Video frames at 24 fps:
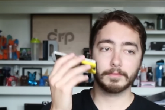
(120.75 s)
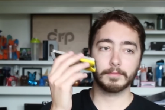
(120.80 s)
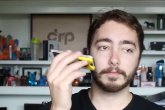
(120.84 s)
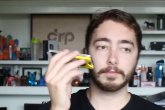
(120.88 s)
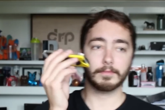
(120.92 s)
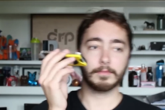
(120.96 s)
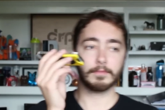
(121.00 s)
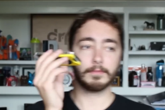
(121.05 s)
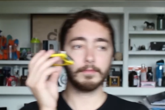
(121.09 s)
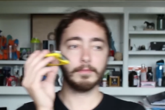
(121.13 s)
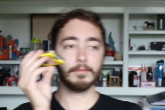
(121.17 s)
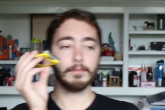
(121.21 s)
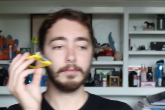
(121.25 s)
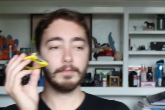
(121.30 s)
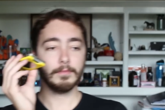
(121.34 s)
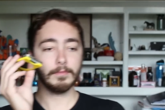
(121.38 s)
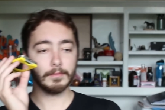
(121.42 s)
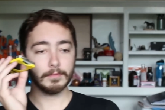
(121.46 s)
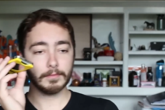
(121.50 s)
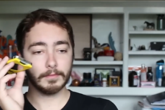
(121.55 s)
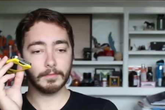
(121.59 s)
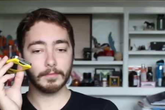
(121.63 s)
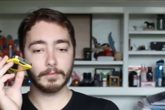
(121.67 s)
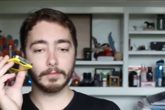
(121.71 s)

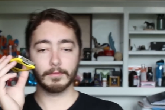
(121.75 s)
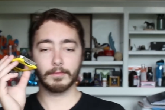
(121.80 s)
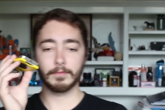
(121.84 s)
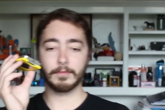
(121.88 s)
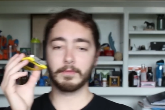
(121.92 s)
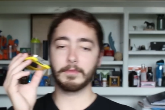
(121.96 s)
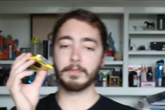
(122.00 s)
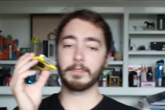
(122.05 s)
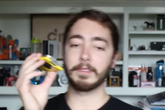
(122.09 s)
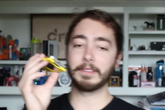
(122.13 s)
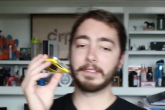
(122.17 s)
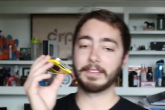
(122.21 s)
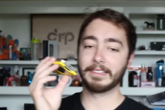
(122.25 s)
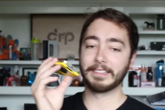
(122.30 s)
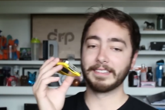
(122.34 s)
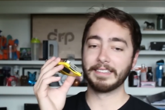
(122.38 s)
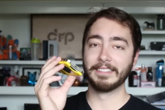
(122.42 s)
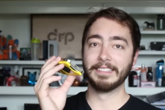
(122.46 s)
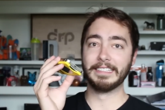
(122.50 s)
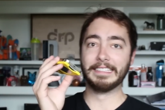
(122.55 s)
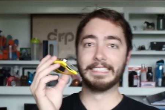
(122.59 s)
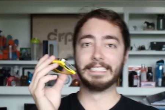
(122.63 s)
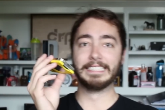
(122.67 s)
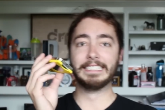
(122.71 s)

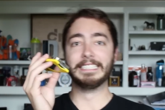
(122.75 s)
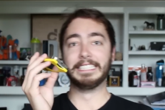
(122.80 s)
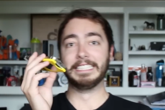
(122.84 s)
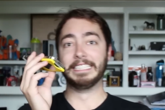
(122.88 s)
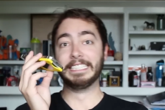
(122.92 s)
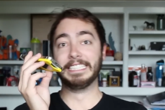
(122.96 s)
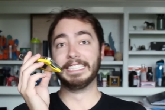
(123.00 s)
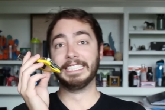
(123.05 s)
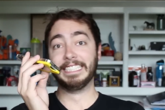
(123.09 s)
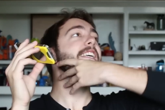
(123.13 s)
(silence)